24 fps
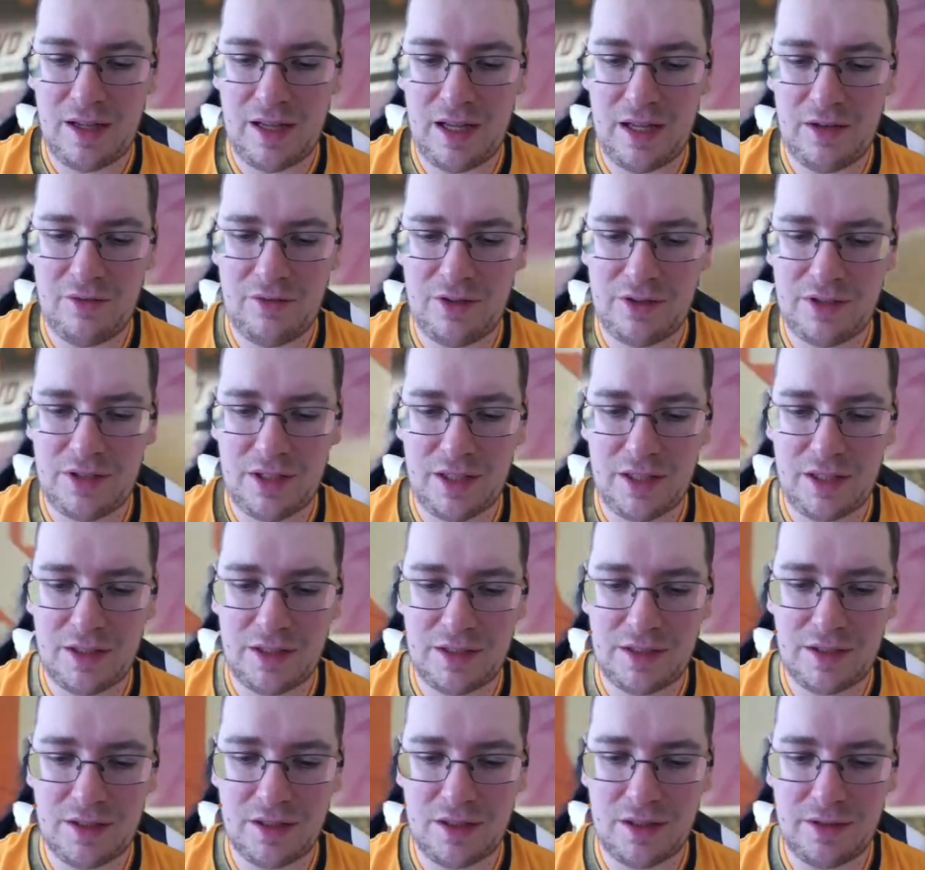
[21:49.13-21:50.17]
everything
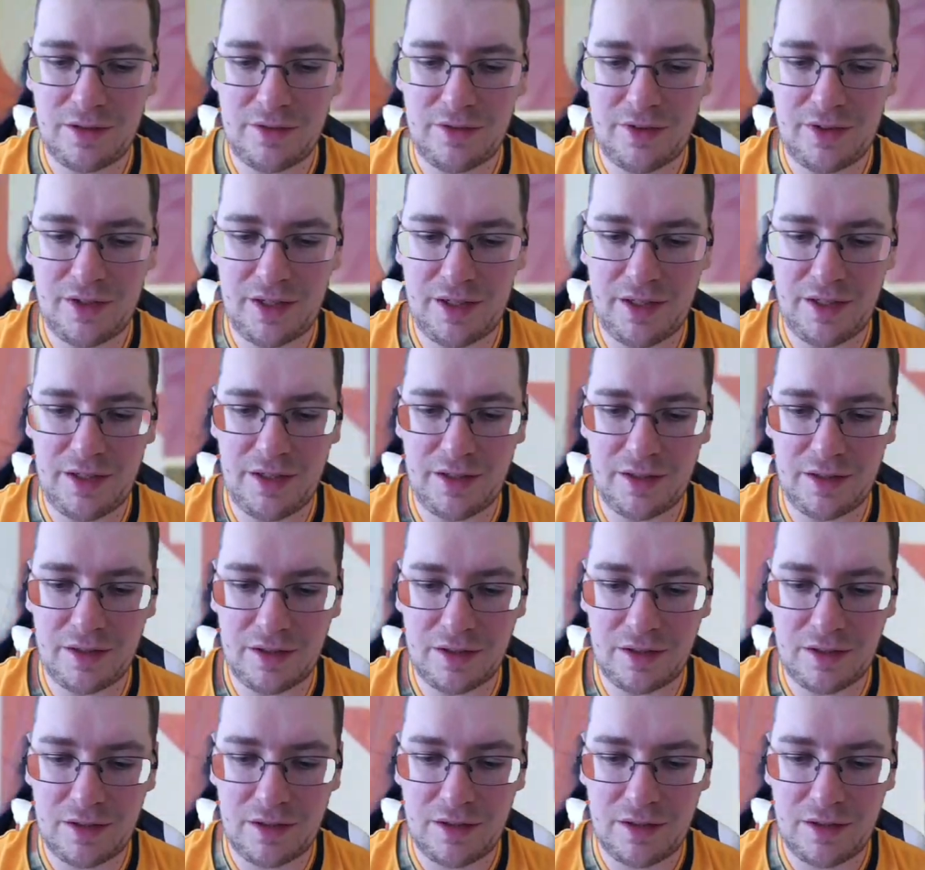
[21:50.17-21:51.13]
inside of here